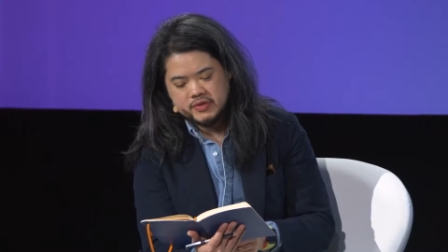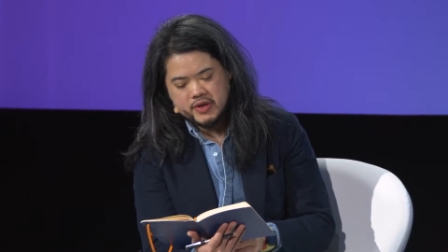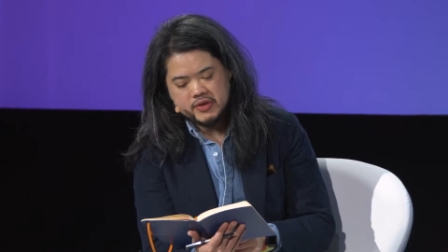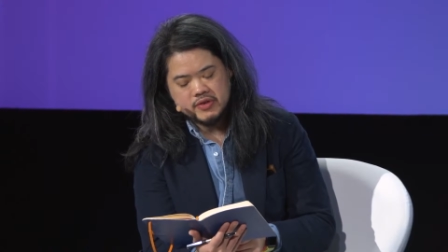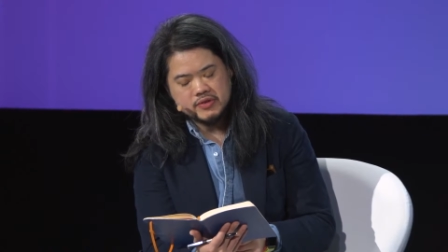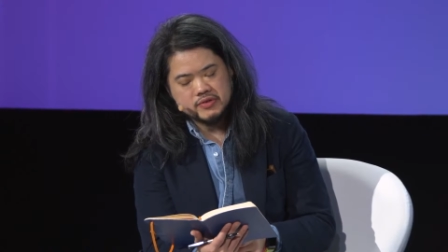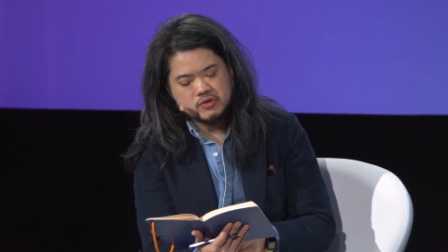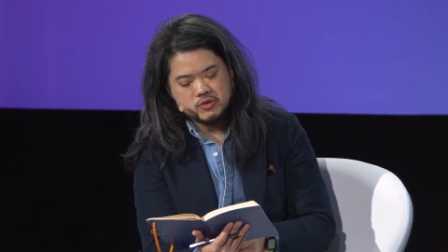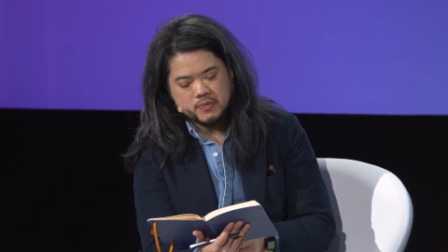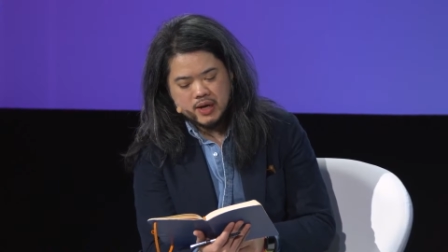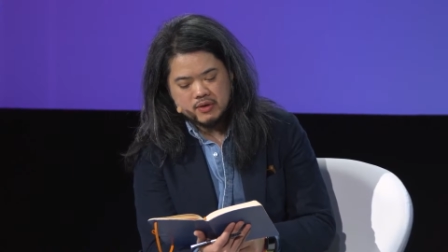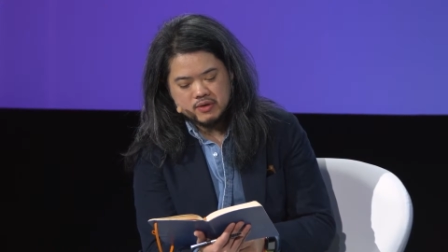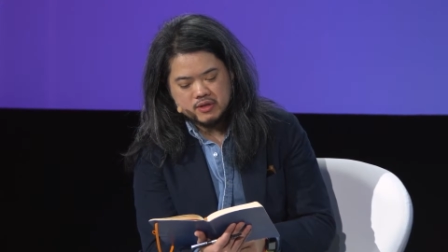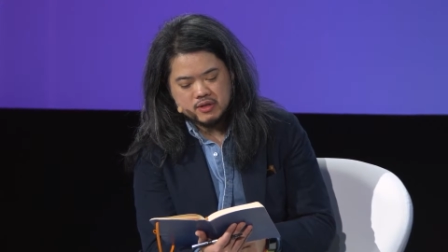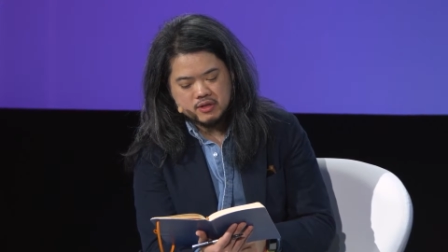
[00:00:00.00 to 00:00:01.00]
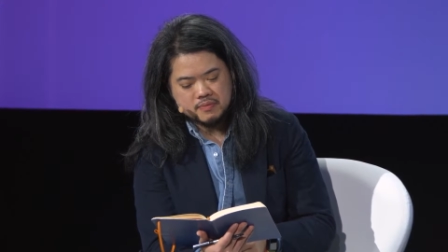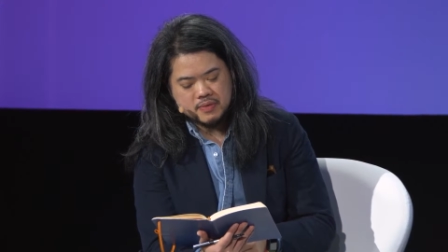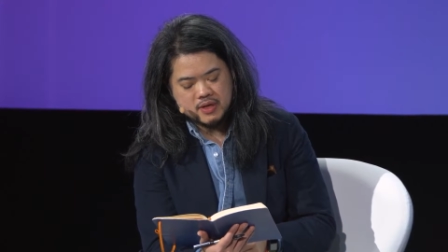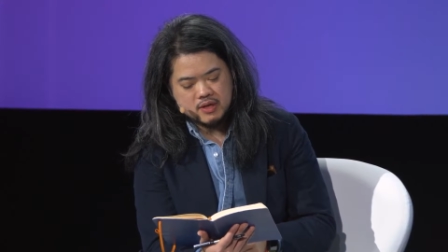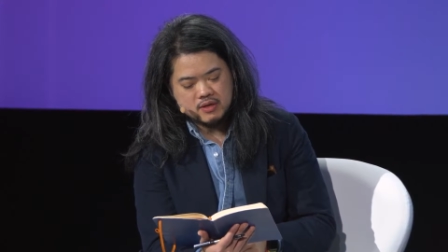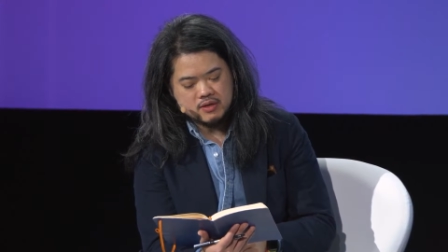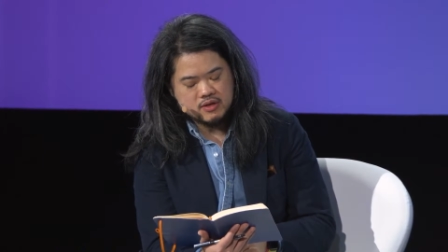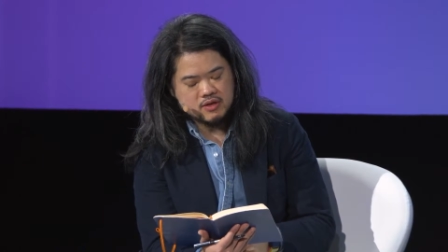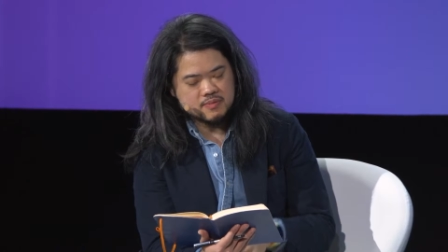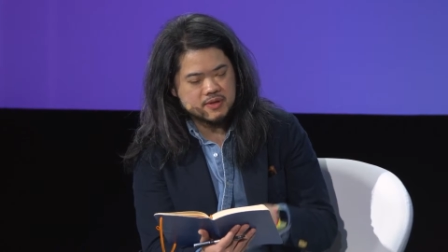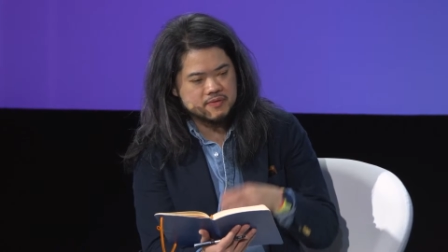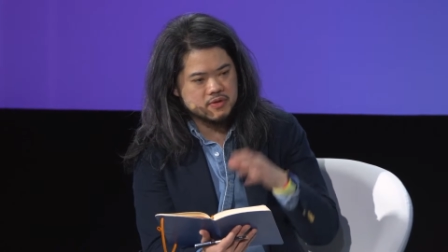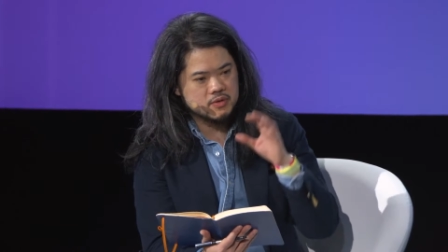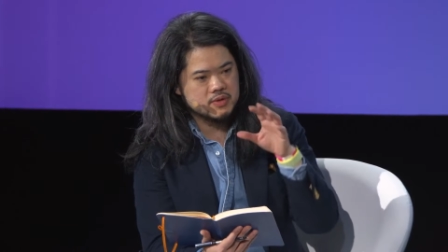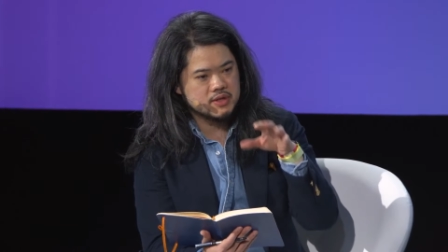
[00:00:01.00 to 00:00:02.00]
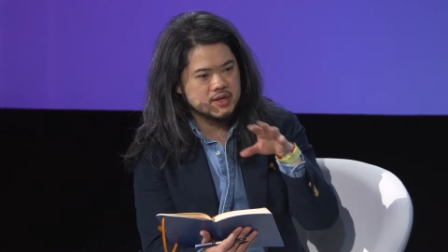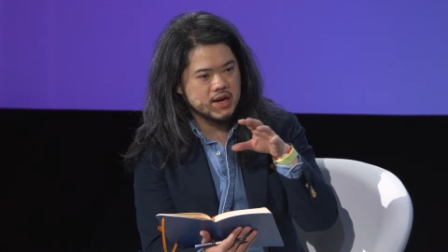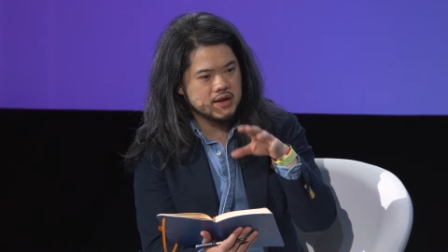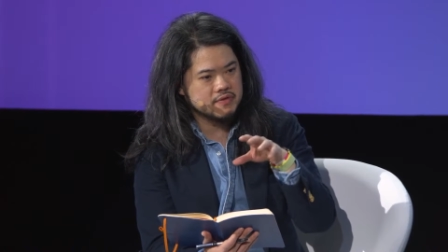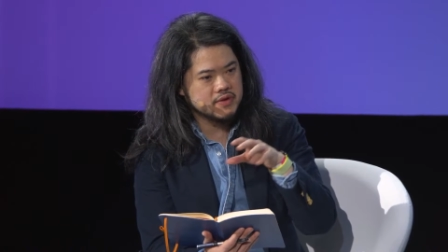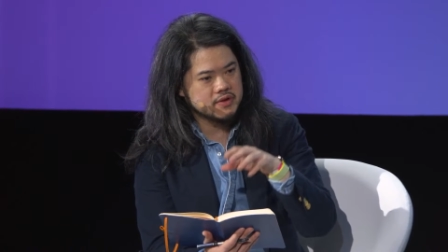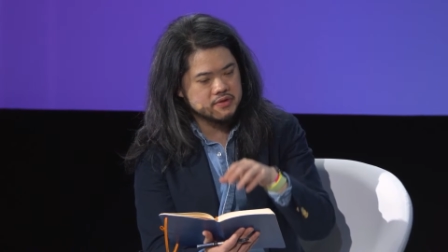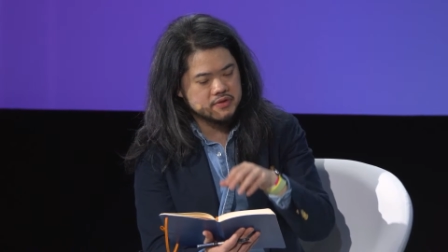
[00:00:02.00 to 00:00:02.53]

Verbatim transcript: the stage and zoom out a little bit, you know, before we dive